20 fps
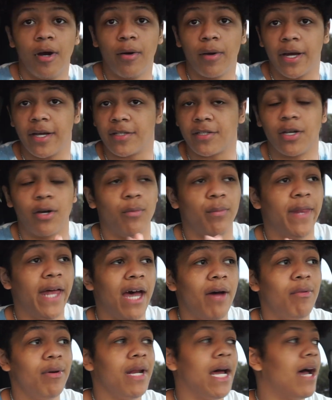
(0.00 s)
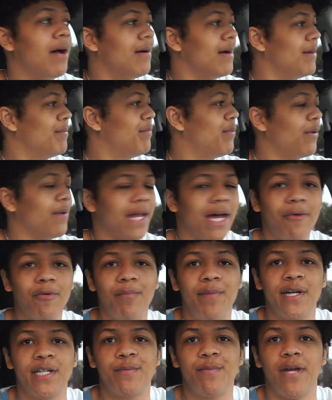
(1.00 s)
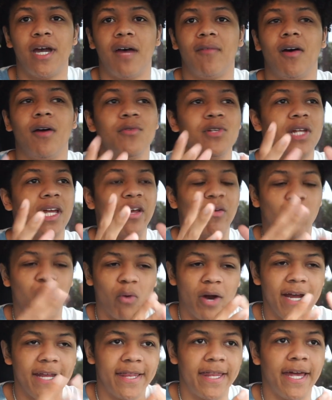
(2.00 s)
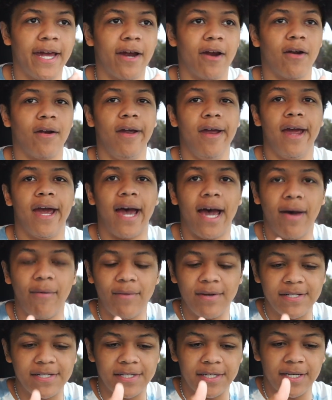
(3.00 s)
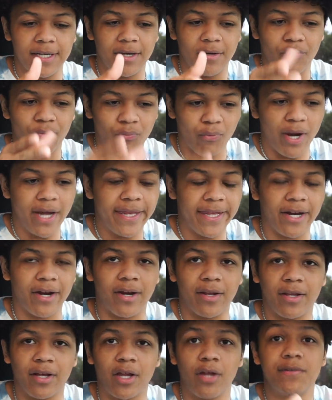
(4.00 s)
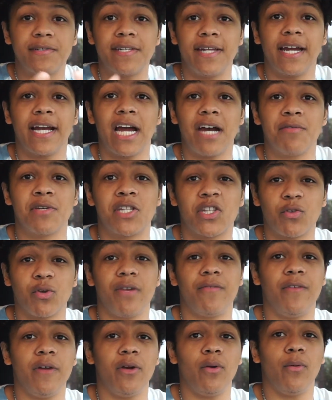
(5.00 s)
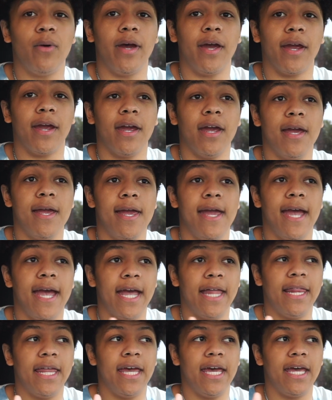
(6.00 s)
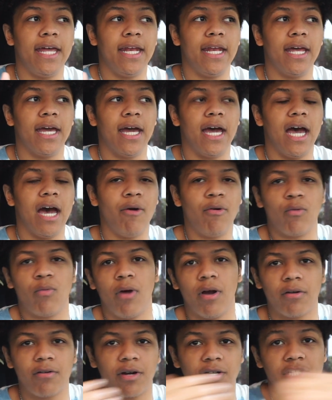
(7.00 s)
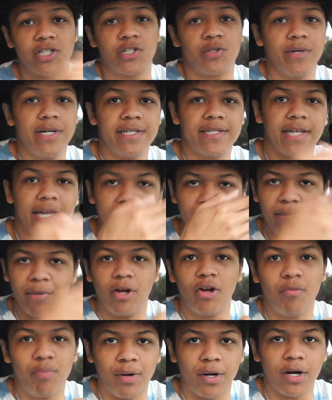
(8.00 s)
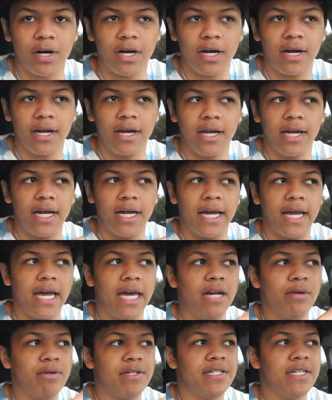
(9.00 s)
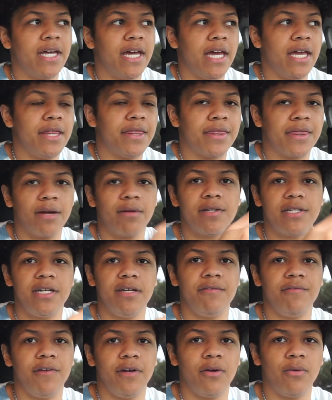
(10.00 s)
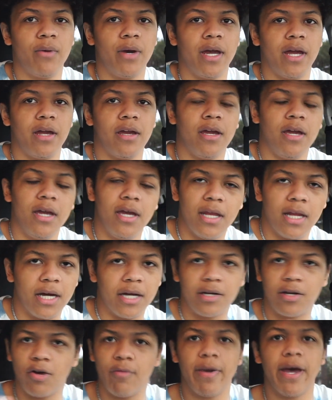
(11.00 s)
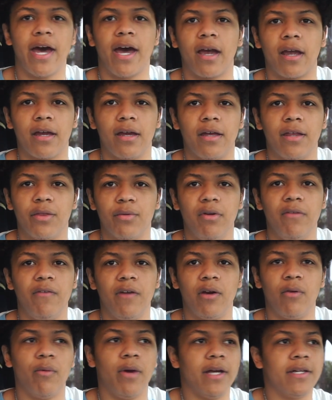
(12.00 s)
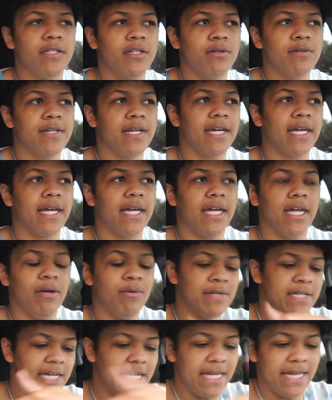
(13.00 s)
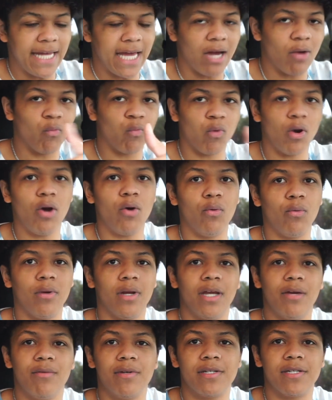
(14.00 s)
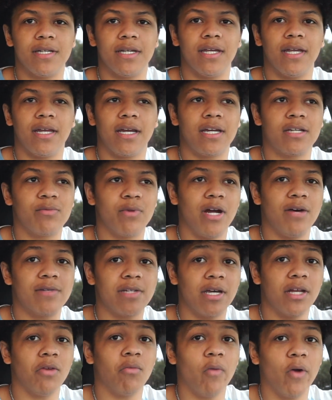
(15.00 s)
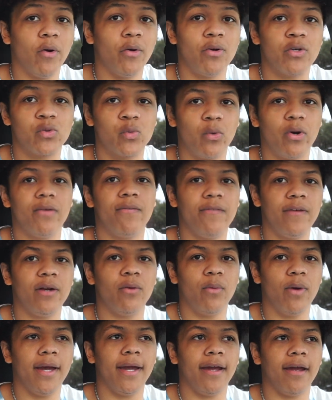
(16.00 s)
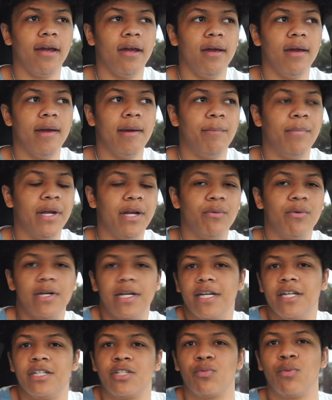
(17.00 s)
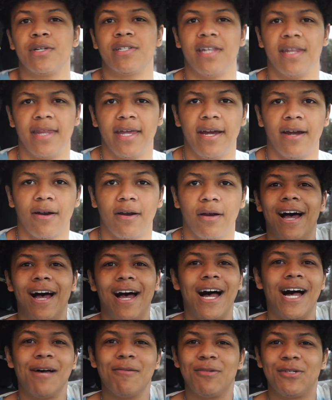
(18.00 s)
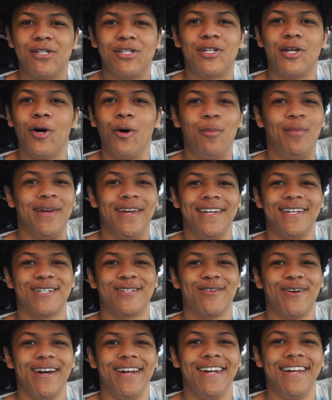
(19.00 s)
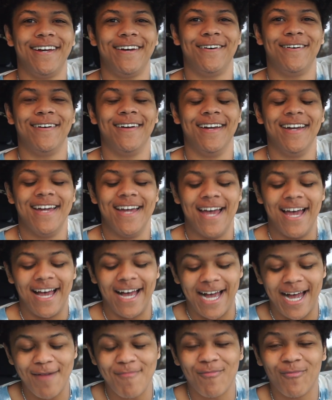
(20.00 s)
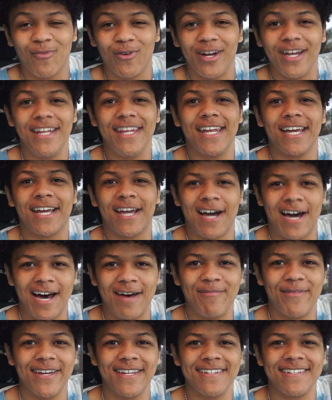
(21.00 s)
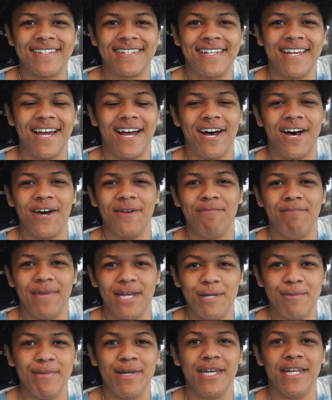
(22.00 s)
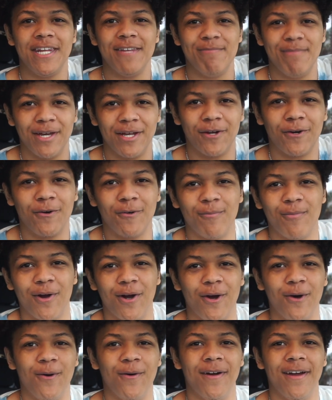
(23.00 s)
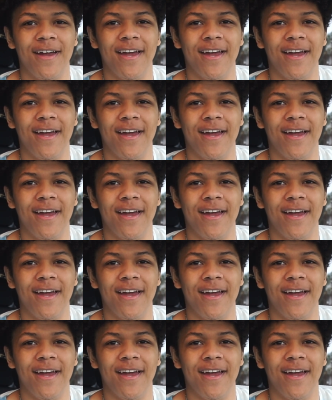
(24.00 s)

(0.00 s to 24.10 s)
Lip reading: Okay, so that one, that one pissed me off. I was like right there. I was right there. The closest I got was 3 feet away. And then I would walk across the street to that middle part, and it would say 13 feet away. I'd go back 3 feet away. So it was like, it was in that road. It was, because when I was on the road, it was 1 feet away, but it just wasn't there. I'm so pissed right now. I'm reading the comments on Meet Me in the Middle, bro.